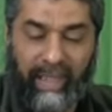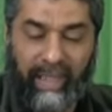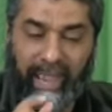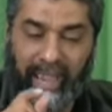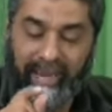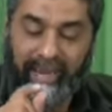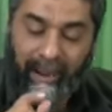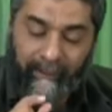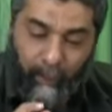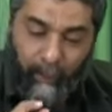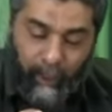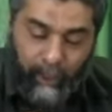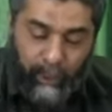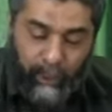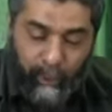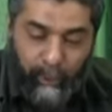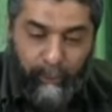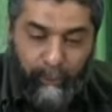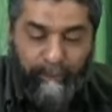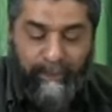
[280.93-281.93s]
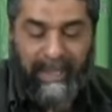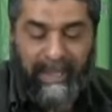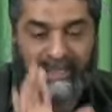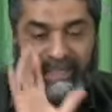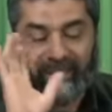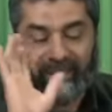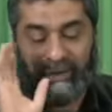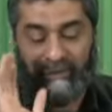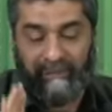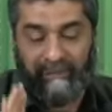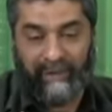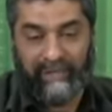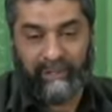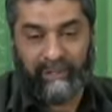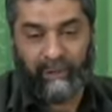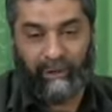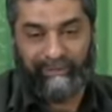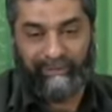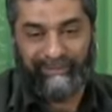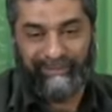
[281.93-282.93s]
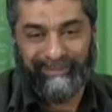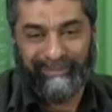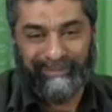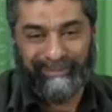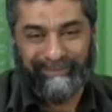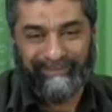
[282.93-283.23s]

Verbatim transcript: and I'm only going to pay the difference off.